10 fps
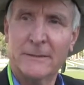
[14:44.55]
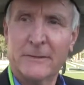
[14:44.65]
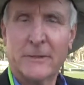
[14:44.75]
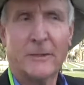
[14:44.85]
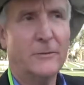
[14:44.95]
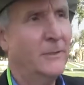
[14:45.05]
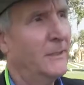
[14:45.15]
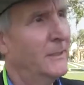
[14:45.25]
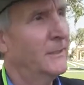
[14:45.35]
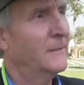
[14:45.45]
So
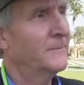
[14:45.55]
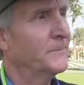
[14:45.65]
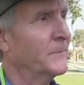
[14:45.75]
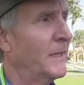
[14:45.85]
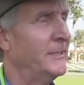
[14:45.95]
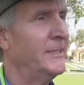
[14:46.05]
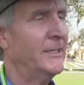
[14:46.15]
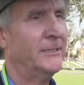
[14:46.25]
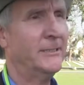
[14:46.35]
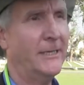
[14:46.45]
I think
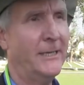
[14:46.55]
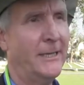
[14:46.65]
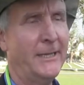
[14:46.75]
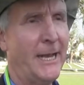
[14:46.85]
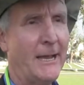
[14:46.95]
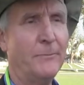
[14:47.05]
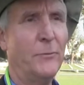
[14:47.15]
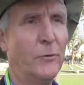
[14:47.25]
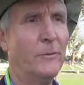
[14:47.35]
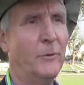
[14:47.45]
it's an
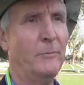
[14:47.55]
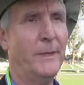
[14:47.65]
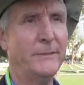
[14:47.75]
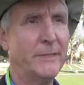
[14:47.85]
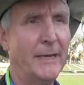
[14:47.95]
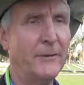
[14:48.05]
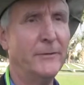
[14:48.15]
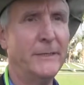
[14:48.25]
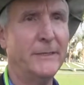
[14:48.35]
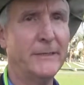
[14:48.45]
abnormal
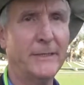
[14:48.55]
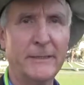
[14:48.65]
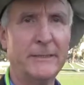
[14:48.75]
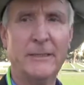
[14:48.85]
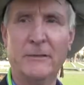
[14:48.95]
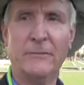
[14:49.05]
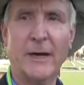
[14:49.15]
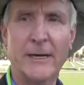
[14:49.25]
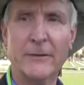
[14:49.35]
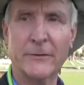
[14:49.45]
mentality to think that these
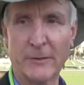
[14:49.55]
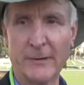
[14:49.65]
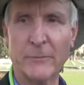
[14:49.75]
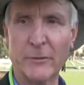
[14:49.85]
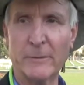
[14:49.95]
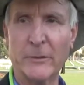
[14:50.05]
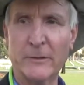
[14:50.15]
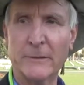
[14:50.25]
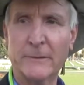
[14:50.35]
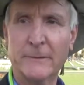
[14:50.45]
fires are abnormal.
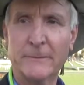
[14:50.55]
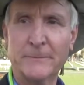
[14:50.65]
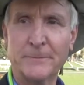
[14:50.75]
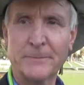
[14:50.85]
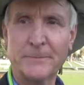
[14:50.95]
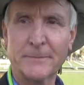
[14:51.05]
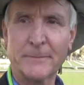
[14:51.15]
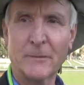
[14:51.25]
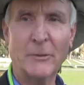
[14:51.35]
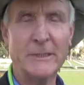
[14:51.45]

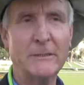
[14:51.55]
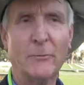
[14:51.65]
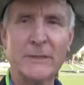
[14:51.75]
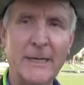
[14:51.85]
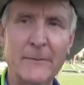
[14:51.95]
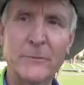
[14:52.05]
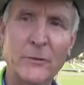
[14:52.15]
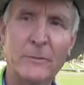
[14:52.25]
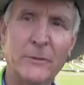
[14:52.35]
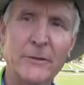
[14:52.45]
What's
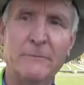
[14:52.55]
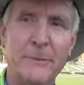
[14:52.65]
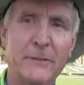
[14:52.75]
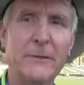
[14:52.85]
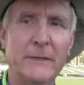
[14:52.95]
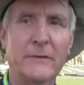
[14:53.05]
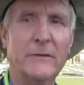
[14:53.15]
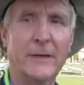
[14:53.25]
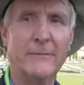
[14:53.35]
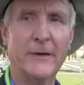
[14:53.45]
abnormal is building
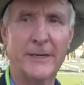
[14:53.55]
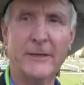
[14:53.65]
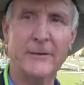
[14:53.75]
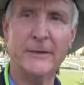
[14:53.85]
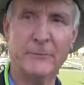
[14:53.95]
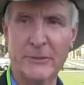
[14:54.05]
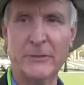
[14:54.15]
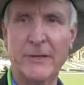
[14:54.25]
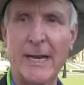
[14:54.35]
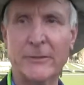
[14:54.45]
stuff on areas which
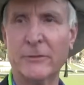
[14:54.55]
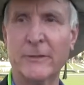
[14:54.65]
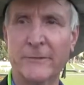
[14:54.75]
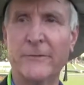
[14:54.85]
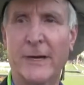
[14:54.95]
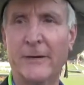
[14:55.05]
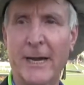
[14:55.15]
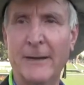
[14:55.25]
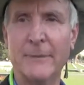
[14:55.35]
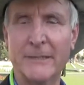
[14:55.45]
are naturally fire
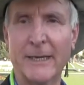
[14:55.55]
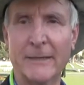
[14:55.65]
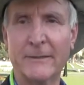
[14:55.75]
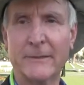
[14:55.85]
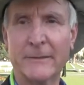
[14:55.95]
habitat.